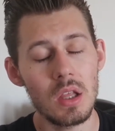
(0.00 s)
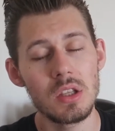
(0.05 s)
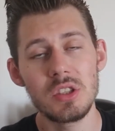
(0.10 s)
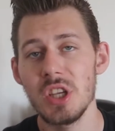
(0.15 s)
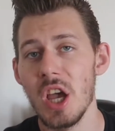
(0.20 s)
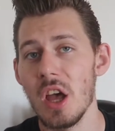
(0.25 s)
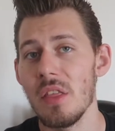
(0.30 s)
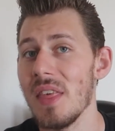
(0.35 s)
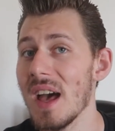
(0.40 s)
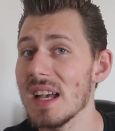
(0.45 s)

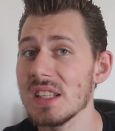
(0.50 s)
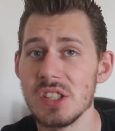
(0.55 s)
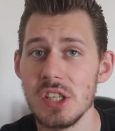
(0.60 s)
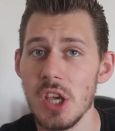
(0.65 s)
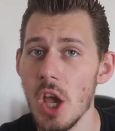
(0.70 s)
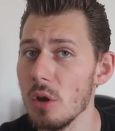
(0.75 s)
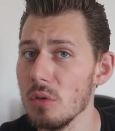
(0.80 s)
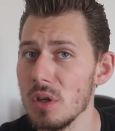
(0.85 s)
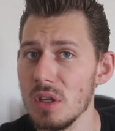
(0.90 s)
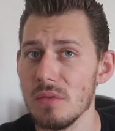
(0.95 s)
So that's
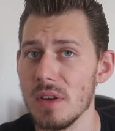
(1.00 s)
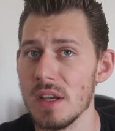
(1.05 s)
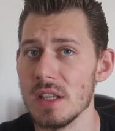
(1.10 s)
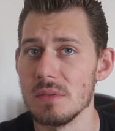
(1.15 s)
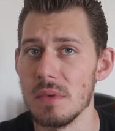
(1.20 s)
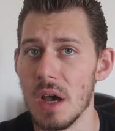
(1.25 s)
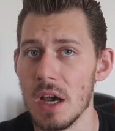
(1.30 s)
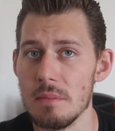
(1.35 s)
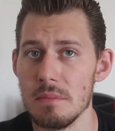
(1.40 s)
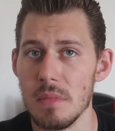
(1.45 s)
the only
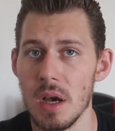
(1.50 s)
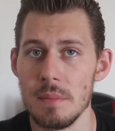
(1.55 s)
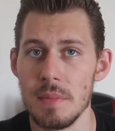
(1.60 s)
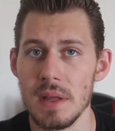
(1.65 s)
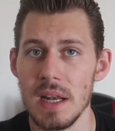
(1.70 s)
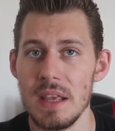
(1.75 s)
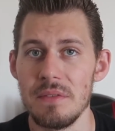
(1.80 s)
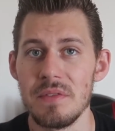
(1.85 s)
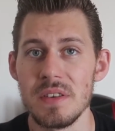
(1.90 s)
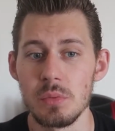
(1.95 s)
reason my
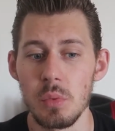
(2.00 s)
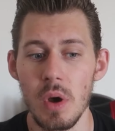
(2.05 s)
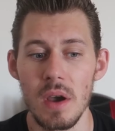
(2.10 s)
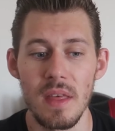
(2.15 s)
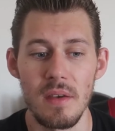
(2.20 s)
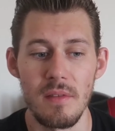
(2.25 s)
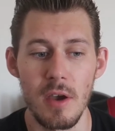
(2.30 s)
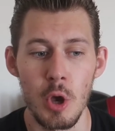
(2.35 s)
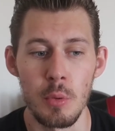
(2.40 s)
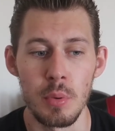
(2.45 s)
belief is why
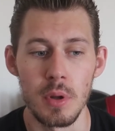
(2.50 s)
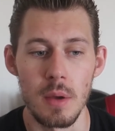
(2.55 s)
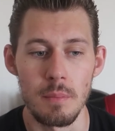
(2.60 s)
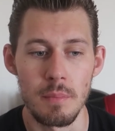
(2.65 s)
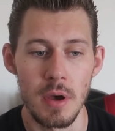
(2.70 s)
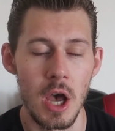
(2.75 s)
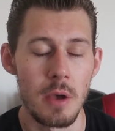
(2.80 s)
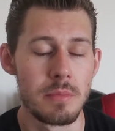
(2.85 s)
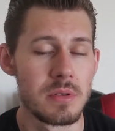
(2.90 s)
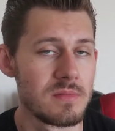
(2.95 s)
they've opened
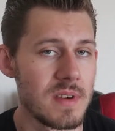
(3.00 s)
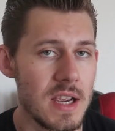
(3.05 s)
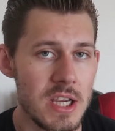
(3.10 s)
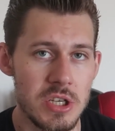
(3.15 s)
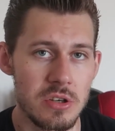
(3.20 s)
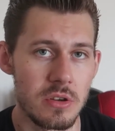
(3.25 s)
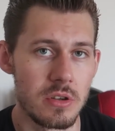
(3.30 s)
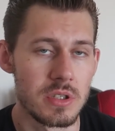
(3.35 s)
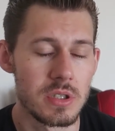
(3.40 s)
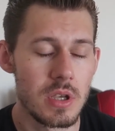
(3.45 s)
up pubs and
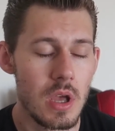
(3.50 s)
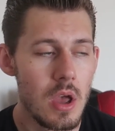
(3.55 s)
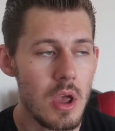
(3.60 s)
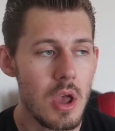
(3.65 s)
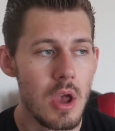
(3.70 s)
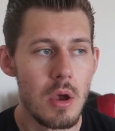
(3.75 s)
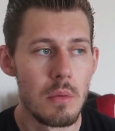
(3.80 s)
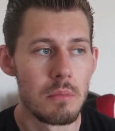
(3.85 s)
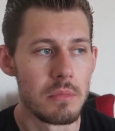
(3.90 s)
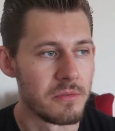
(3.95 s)
restaurants
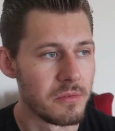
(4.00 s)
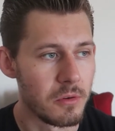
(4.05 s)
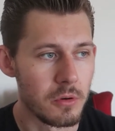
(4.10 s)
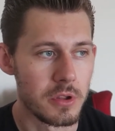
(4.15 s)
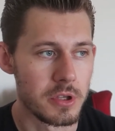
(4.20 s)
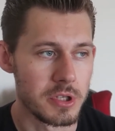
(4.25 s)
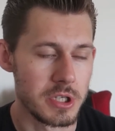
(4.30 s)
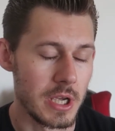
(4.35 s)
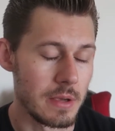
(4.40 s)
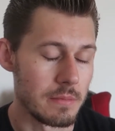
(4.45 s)
before
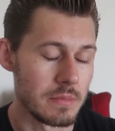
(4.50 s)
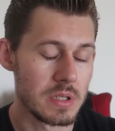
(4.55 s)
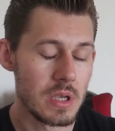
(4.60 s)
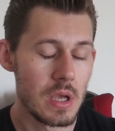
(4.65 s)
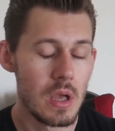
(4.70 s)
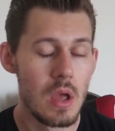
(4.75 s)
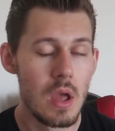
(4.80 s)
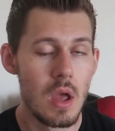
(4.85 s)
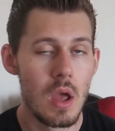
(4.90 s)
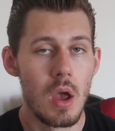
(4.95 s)
the gyms.
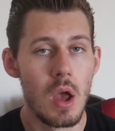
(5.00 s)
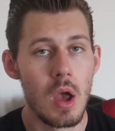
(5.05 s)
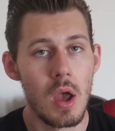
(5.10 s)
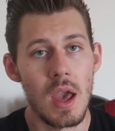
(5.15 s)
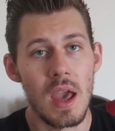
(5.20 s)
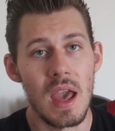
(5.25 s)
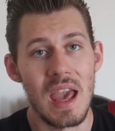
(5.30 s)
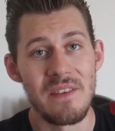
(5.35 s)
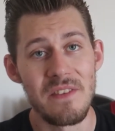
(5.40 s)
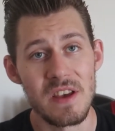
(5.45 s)

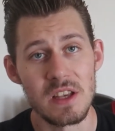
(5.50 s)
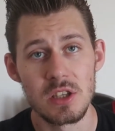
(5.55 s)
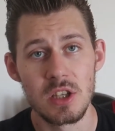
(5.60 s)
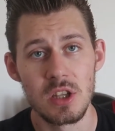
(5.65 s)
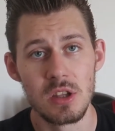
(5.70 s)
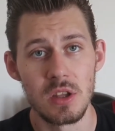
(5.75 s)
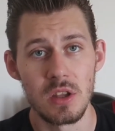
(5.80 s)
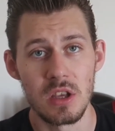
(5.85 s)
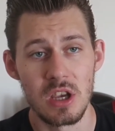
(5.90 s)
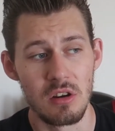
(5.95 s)
If it's
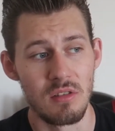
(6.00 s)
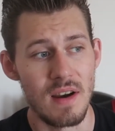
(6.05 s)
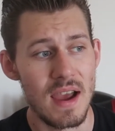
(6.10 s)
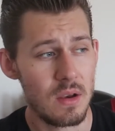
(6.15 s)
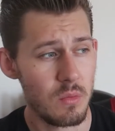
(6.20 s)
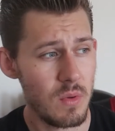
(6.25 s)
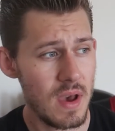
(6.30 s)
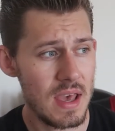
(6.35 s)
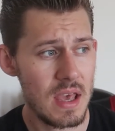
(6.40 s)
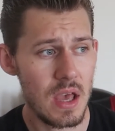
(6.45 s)
the
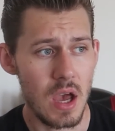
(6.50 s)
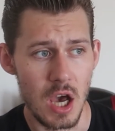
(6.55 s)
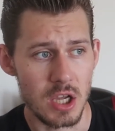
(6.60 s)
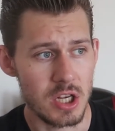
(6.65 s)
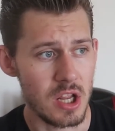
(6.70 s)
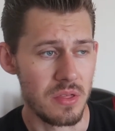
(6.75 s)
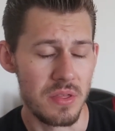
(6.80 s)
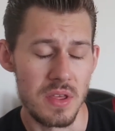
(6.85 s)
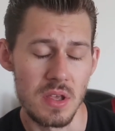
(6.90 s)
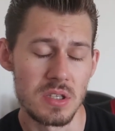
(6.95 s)
correct way, I
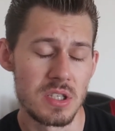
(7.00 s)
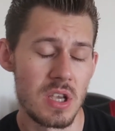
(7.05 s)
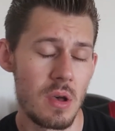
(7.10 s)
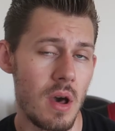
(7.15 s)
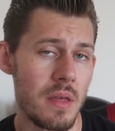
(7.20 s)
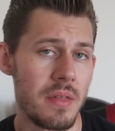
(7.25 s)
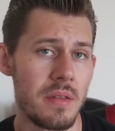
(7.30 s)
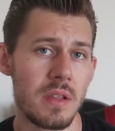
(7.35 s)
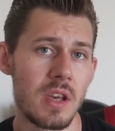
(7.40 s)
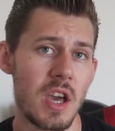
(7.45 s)
don't think
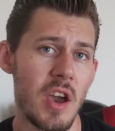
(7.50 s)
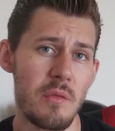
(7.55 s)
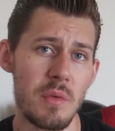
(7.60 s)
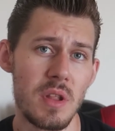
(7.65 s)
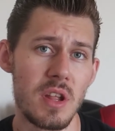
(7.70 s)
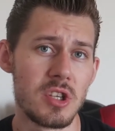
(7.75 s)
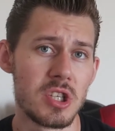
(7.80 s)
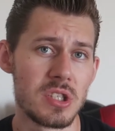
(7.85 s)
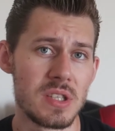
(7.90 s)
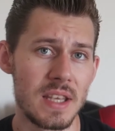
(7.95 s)
so. I think the
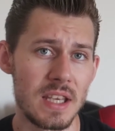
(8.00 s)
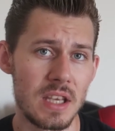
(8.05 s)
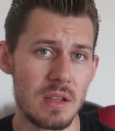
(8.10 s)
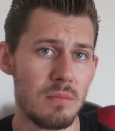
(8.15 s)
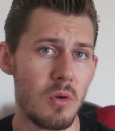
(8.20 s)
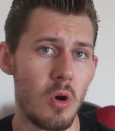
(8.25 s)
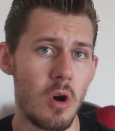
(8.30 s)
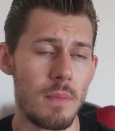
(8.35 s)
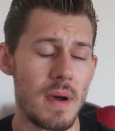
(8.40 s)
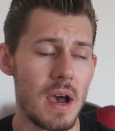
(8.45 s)
government are just thinking
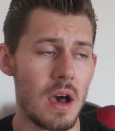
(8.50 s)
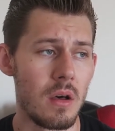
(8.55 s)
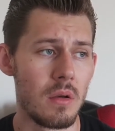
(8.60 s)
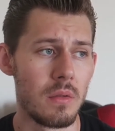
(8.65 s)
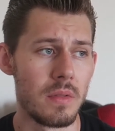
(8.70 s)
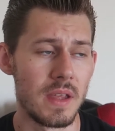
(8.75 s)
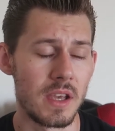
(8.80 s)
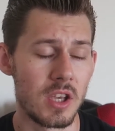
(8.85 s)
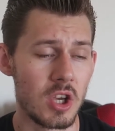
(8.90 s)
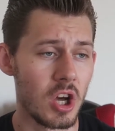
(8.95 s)
more
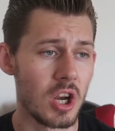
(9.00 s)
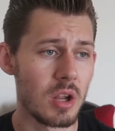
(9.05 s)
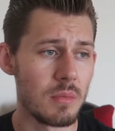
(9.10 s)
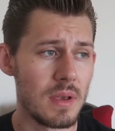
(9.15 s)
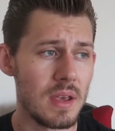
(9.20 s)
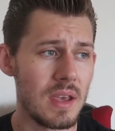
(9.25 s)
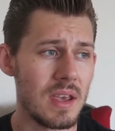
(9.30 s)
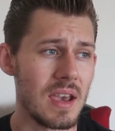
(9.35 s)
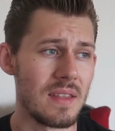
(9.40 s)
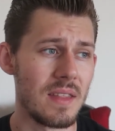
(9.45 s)
about the
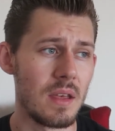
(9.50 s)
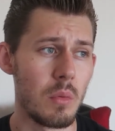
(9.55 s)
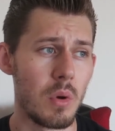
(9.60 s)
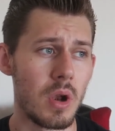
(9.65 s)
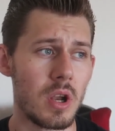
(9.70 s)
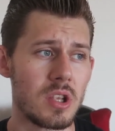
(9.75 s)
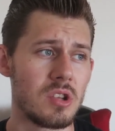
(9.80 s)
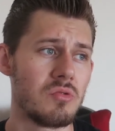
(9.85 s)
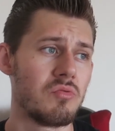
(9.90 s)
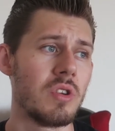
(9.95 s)
economy, and they
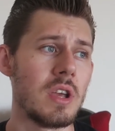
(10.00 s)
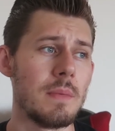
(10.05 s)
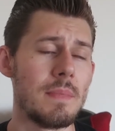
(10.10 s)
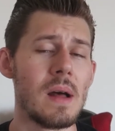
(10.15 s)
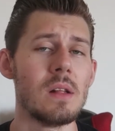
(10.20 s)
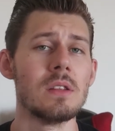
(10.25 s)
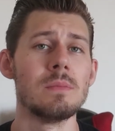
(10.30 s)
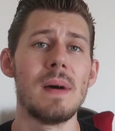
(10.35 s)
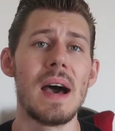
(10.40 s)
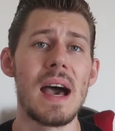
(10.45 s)
want to
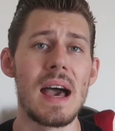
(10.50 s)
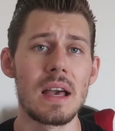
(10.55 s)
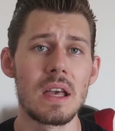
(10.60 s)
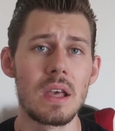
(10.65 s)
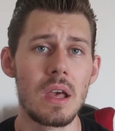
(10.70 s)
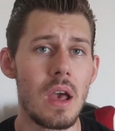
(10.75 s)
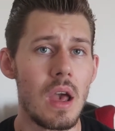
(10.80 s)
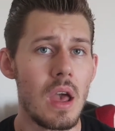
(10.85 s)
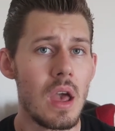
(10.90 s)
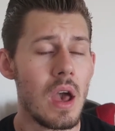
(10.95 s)
rebound
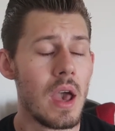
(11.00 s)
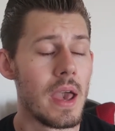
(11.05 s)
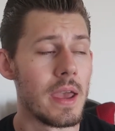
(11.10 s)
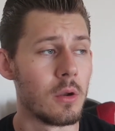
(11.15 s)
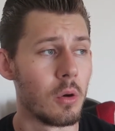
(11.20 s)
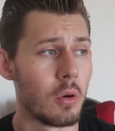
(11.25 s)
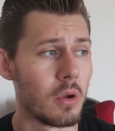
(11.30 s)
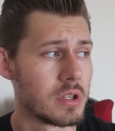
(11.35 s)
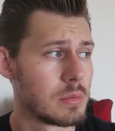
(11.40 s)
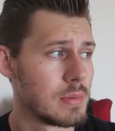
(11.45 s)
back
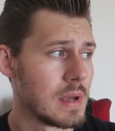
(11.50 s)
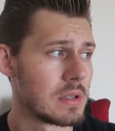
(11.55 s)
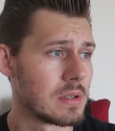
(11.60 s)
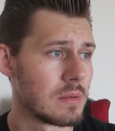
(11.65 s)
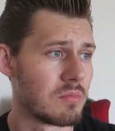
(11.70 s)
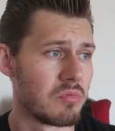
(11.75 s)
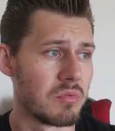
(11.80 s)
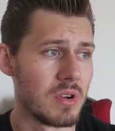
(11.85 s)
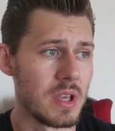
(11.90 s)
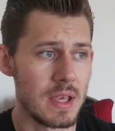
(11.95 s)
in order to be able
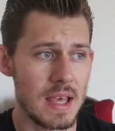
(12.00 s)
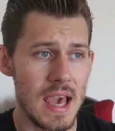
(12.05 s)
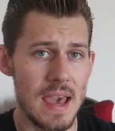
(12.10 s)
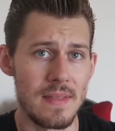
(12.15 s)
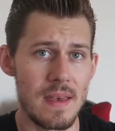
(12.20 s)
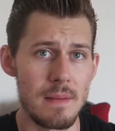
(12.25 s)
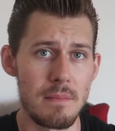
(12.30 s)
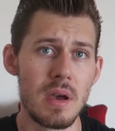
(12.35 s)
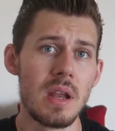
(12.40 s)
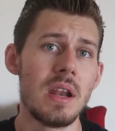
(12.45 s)
to
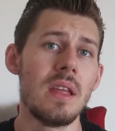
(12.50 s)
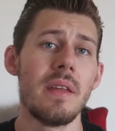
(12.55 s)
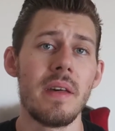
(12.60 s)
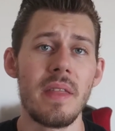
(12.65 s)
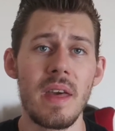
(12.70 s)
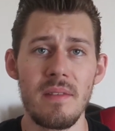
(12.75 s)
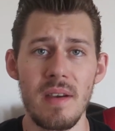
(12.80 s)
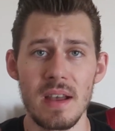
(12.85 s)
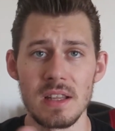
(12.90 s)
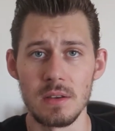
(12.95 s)
regain their money that
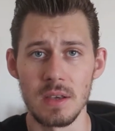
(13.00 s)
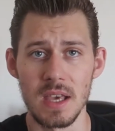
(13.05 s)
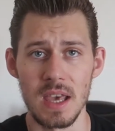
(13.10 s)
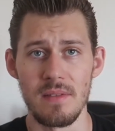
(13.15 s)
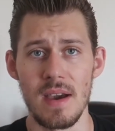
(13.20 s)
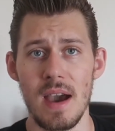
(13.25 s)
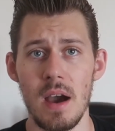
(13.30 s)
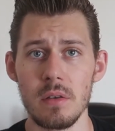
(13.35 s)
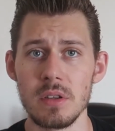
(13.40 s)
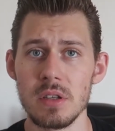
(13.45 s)
they've had to
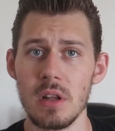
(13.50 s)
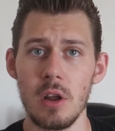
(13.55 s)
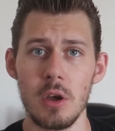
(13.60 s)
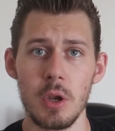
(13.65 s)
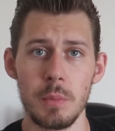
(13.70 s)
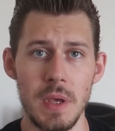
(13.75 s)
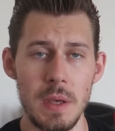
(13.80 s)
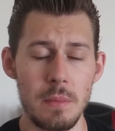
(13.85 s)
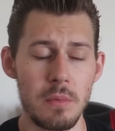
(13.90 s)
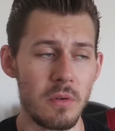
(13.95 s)
give out to a
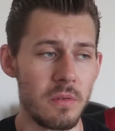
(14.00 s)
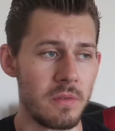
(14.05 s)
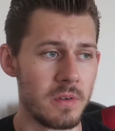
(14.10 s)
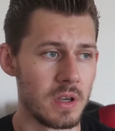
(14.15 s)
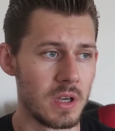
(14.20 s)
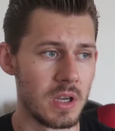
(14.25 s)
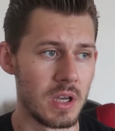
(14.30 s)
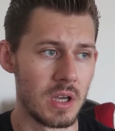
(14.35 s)
load of people for